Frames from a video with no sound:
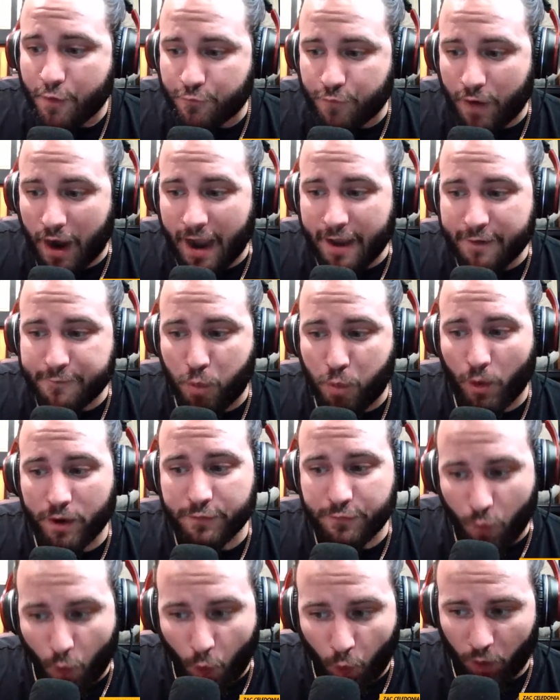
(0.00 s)
Five point
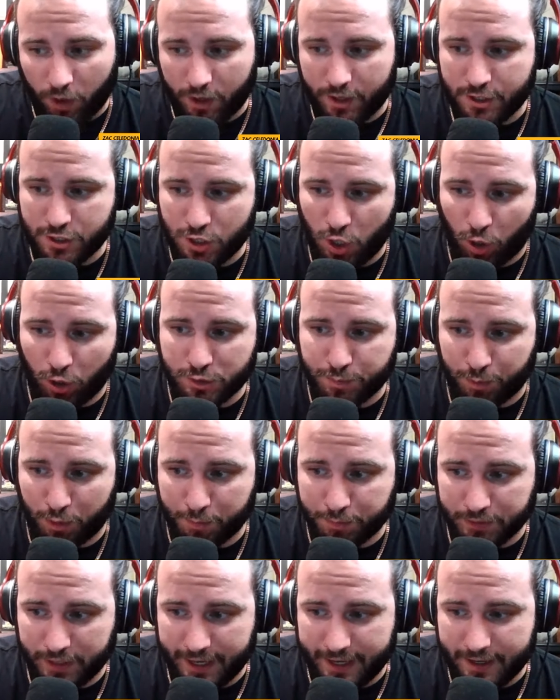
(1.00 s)
four yards per
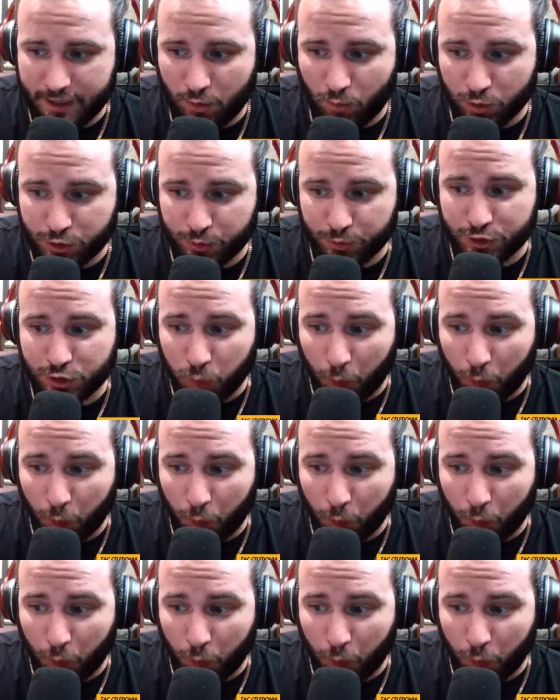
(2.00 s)
play, which was